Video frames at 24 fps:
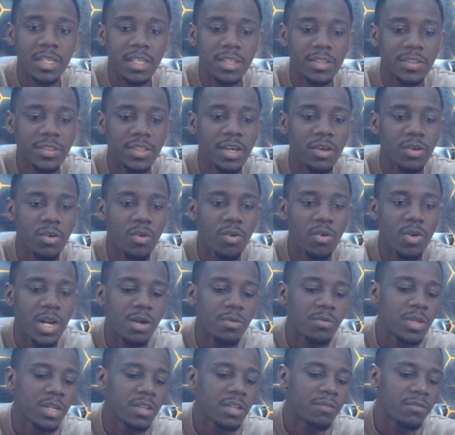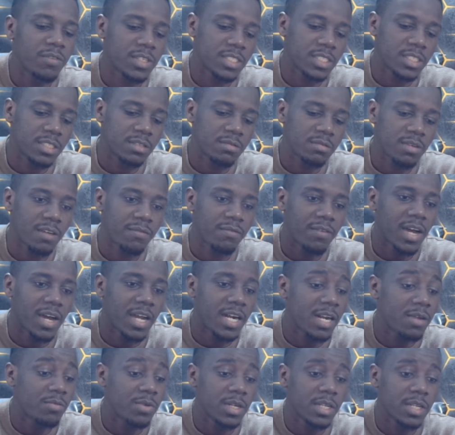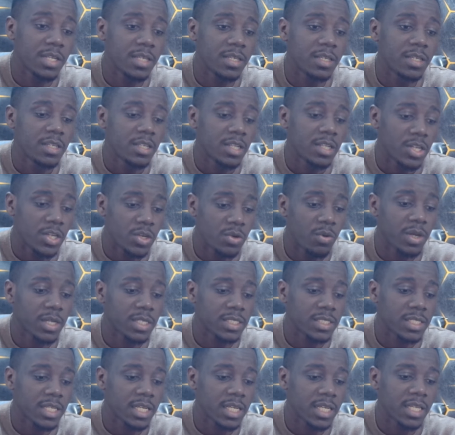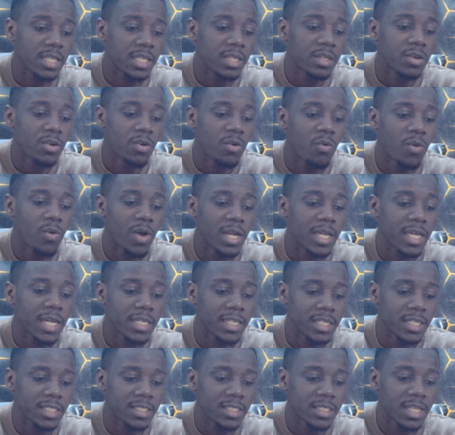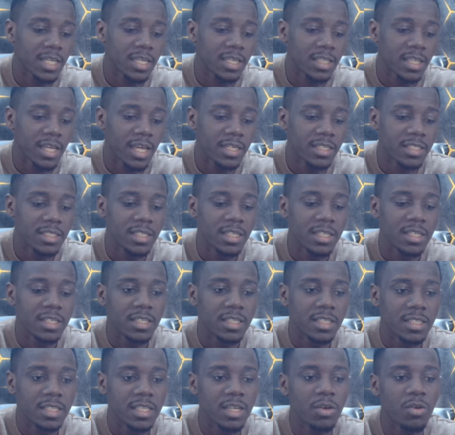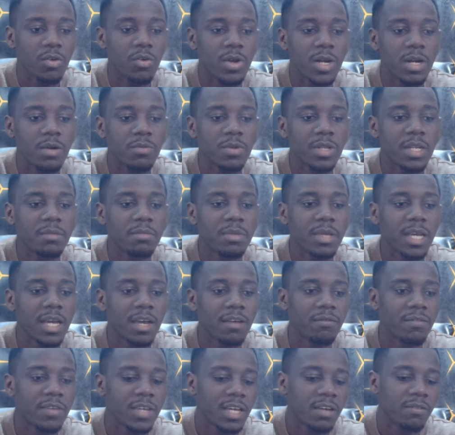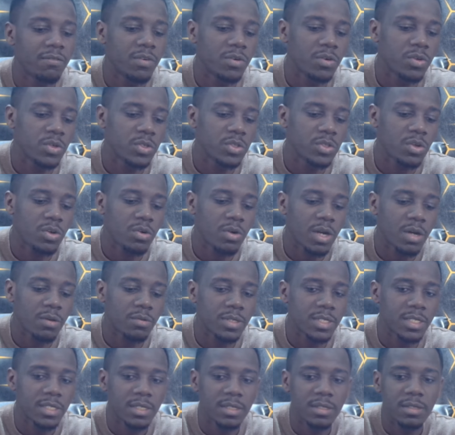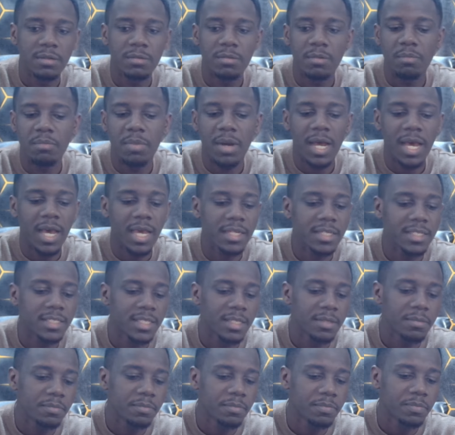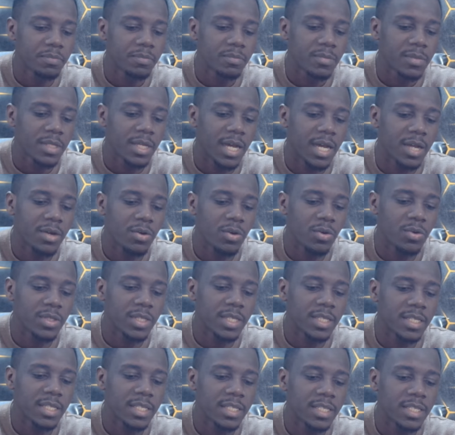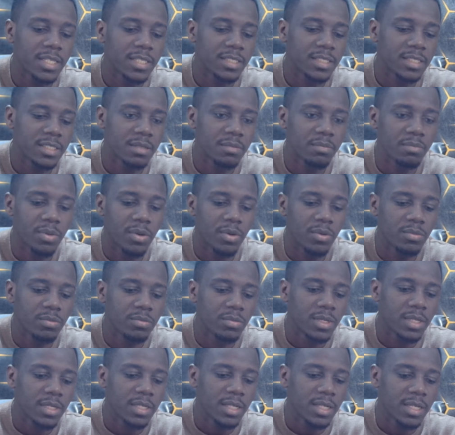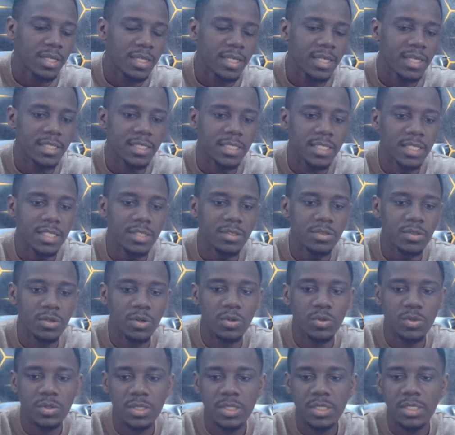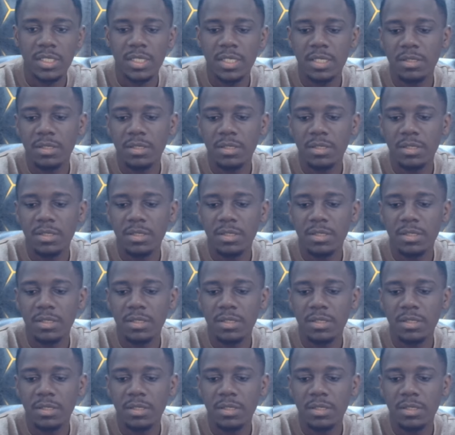they are gonna really face it rough. And I really know exactly why Arteta is saying that. They are gonna really be having a very huge crowd behind them and all they need is simple get in those